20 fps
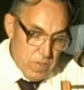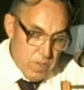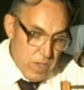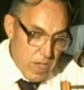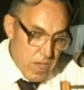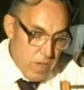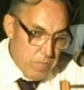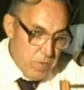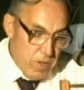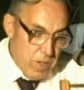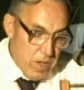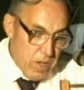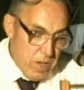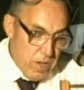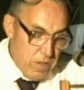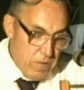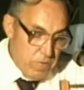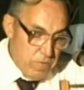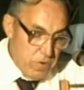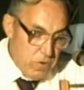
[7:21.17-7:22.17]
the
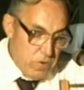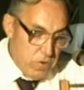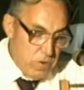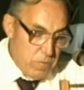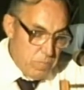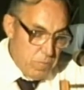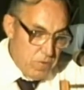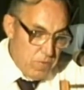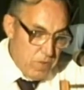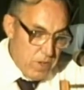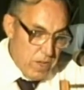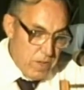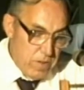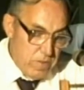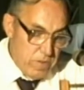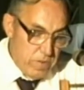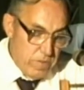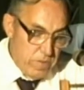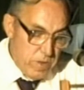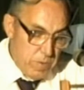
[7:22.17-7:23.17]
amniotic fluid
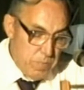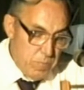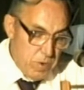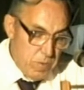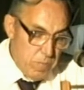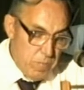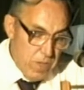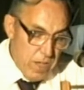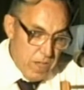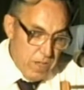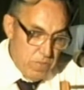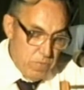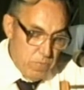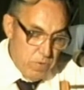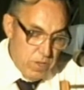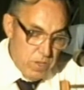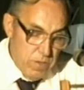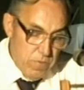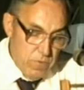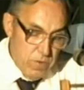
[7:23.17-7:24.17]
provides a slippery
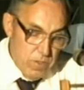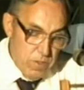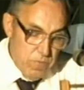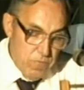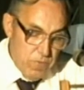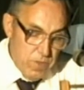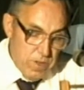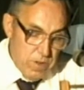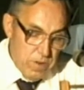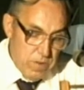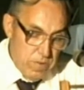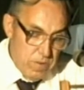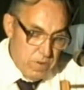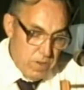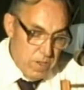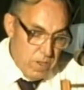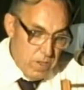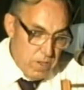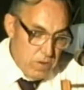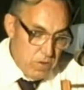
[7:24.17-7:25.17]
pathway for the fetus
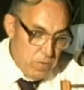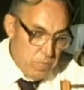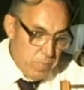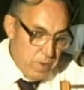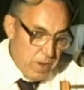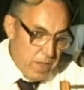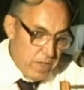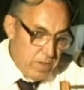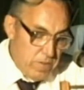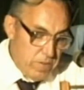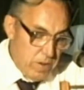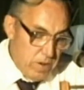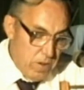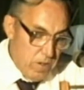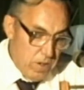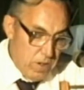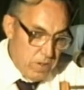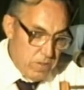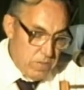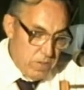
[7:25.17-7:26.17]
to pass
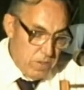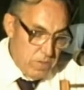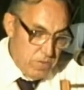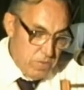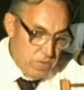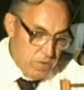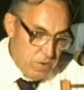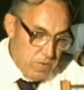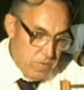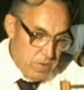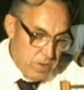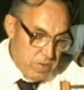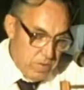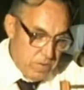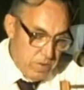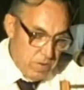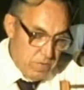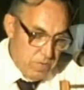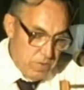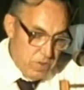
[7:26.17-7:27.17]
along the cervix
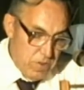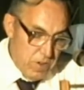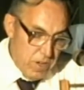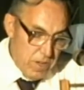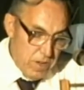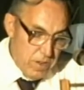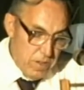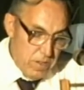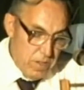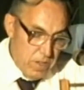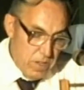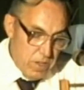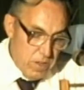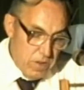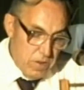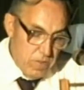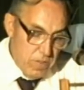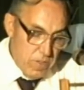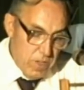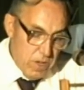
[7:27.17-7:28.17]
and vagina
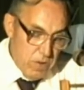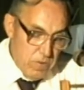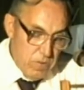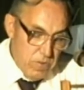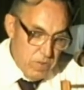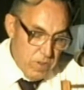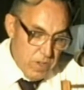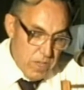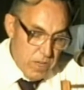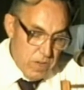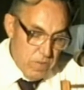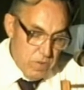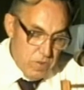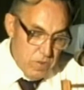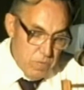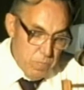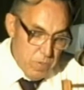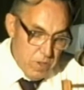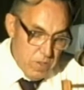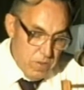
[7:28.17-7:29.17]
to the outside of
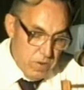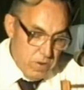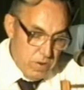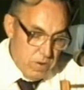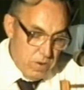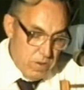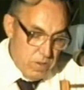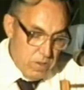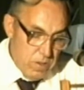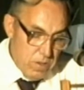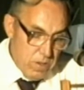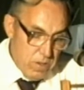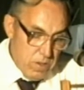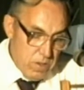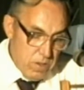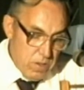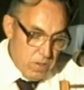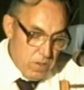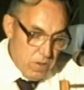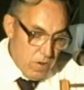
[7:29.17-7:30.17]
its mother.
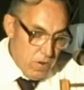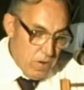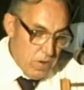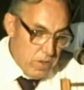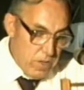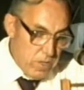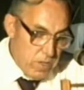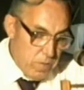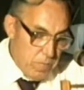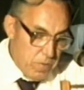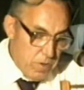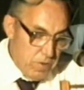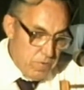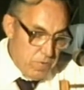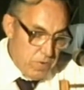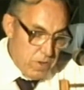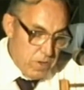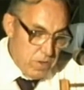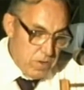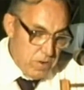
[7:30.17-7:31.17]
All the
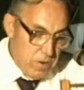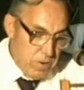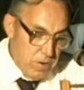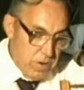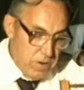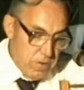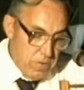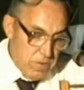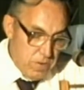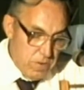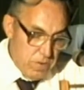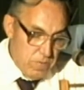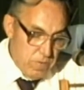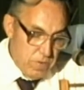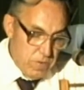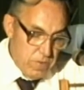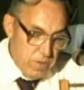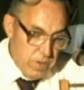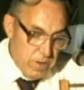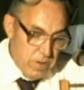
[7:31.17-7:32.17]
above occurrences
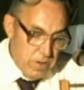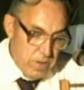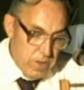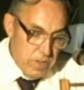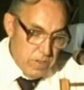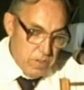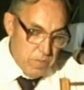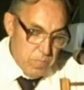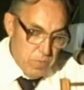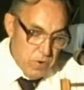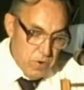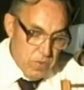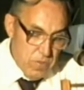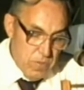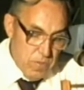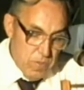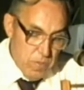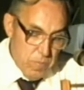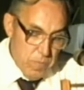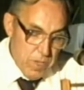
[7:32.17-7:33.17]
facilitate the
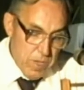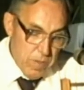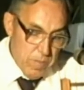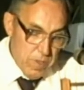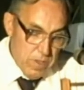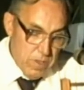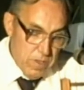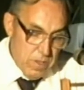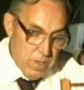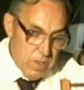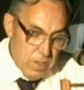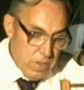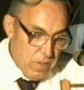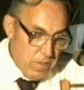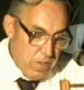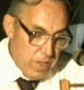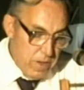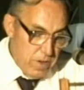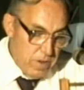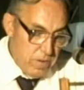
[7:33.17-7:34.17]
birth of the baby,
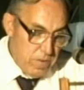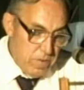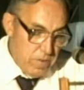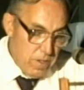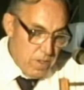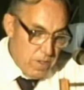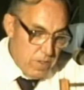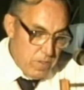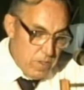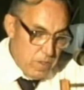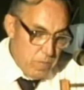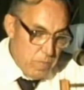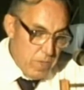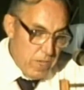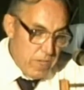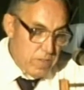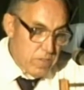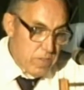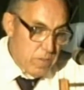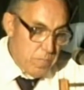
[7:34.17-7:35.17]
that is, they
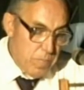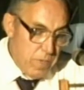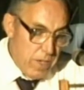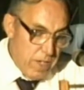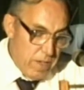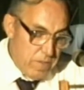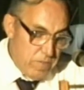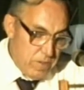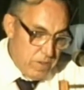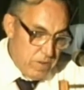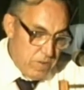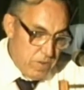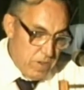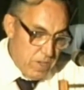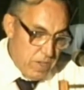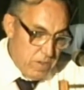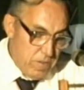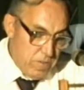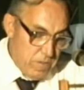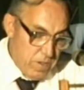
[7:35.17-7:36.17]
make the passage
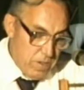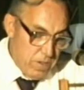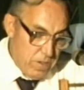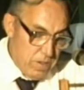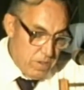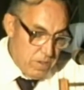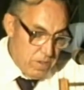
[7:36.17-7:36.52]
easy.